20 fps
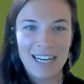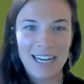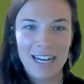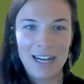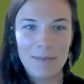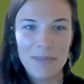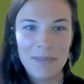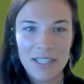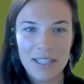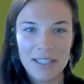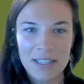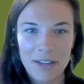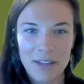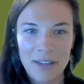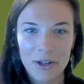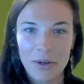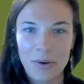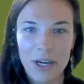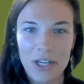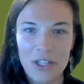Um, this is
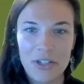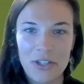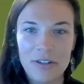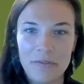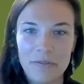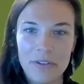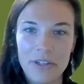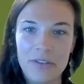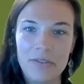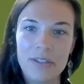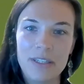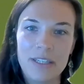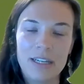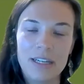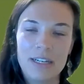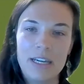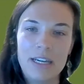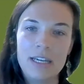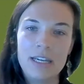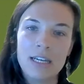another question for you,
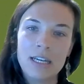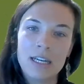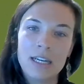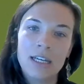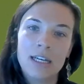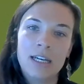Sandy.